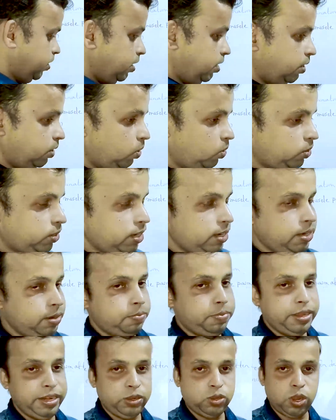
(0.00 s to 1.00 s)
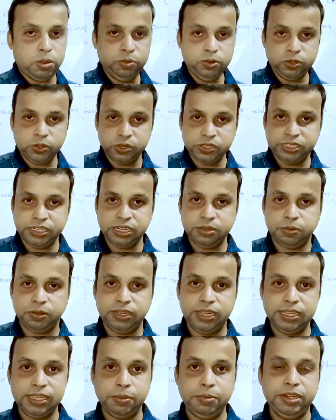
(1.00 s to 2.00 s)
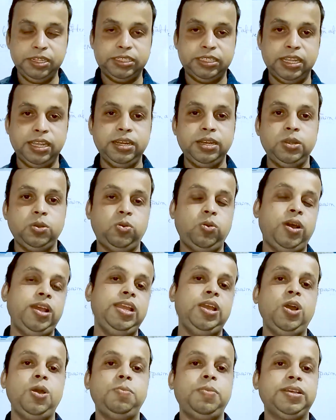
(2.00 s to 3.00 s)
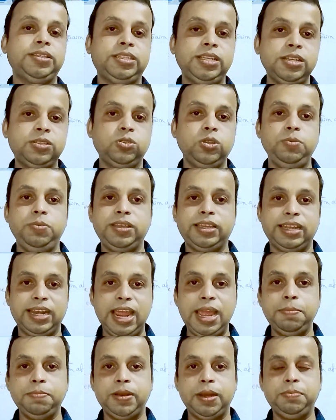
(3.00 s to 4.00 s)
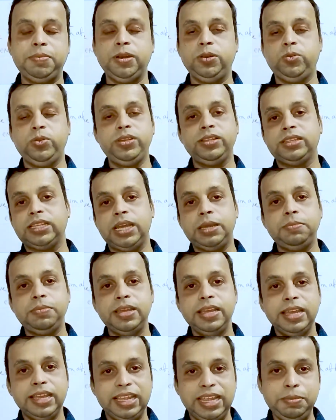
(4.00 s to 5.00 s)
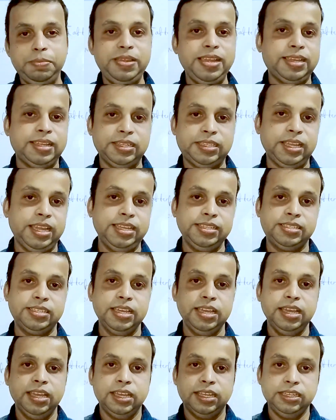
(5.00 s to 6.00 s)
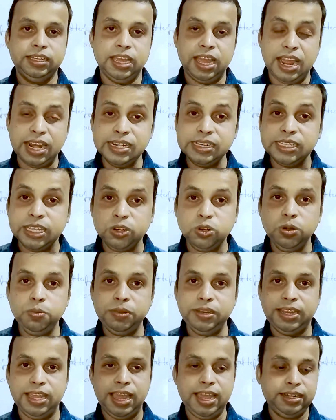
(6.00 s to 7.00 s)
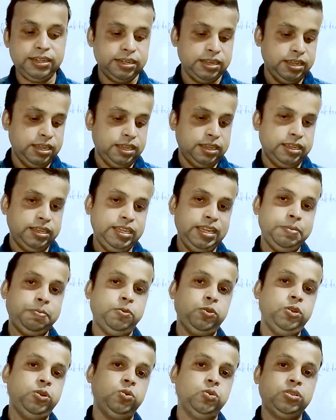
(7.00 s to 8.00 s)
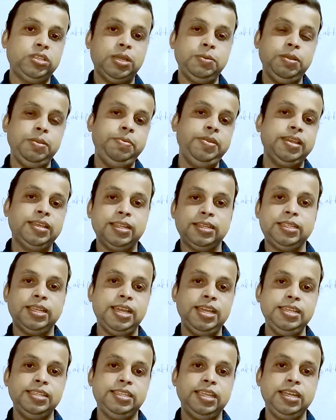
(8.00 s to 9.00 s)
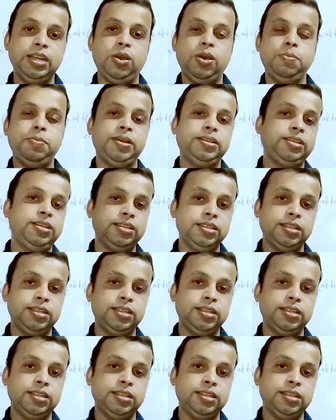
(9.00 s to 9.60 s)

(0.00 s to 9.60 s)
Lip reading: Okay, very common questions for the examination. Why our muscles will be cramped after doing some heavy exercise? The answer will be that if we do some heavy exercise, then our muscle